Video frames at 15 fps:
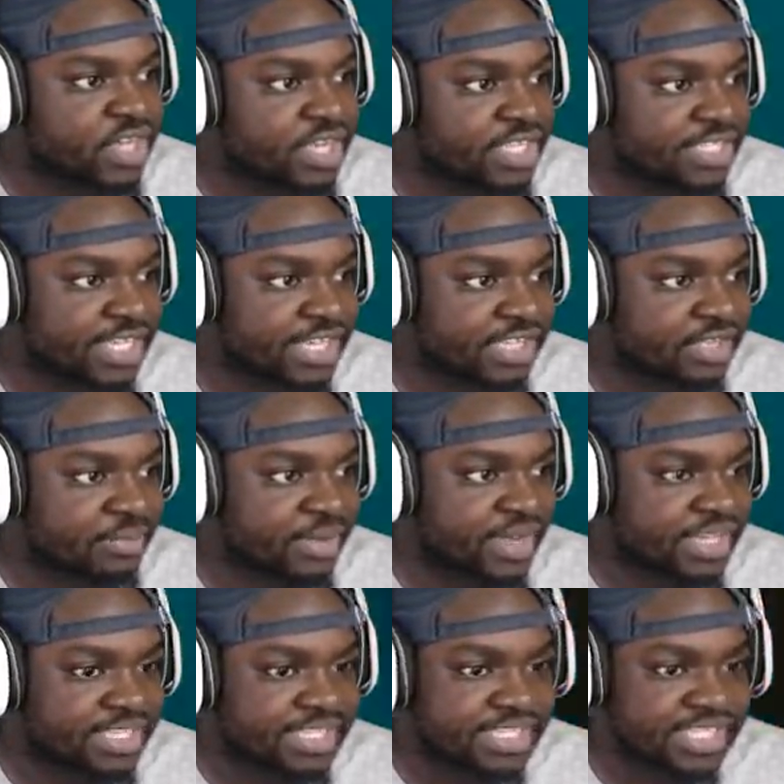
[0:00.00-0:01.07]
Take the
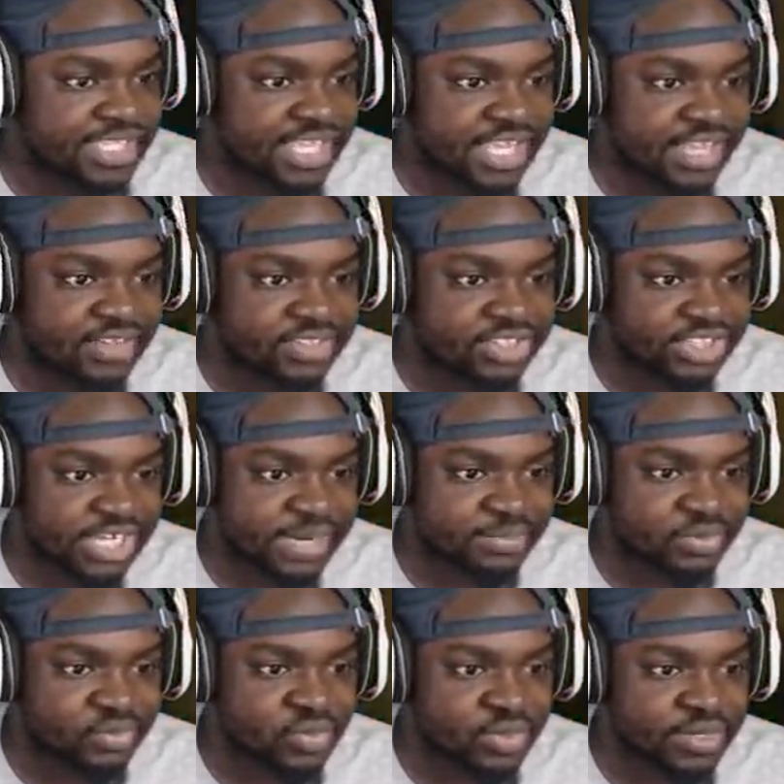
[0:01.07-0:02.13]
box into the house. Chapter
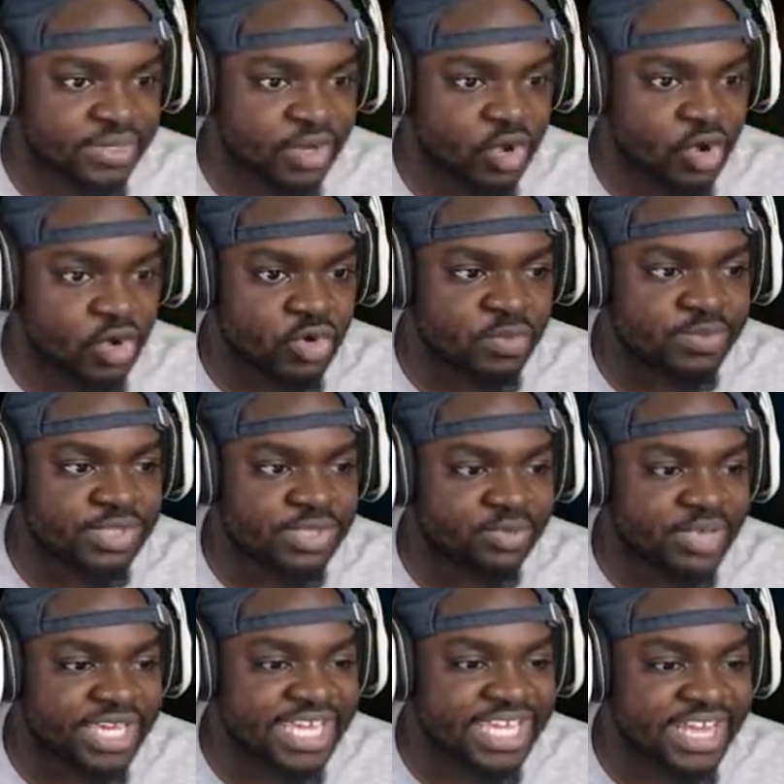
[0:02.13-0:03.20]
1. Home
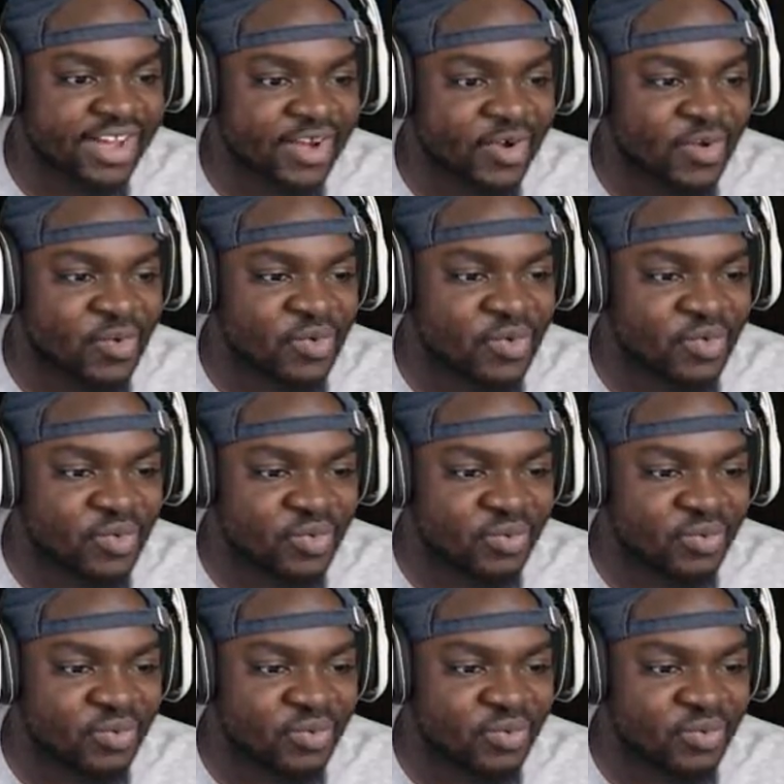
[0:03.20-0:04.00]
sweet home.